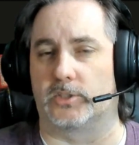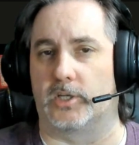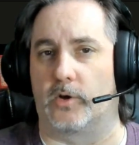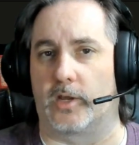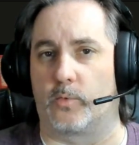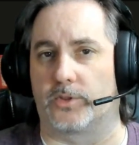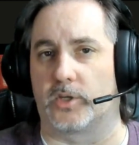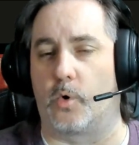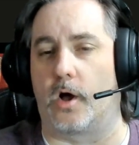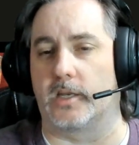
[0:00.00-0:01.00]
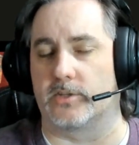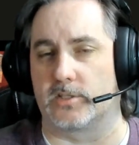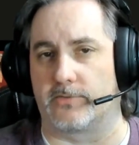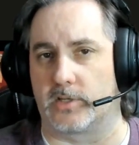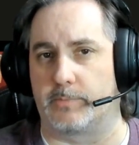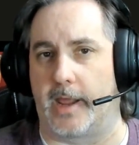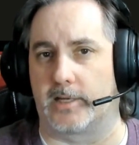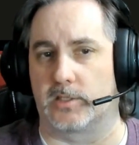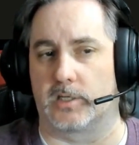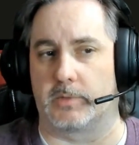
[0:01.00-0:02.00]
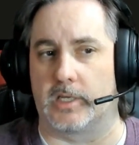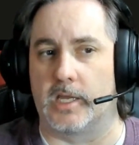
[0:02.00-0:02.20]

like what the quality of the stuff of the packs are going to be.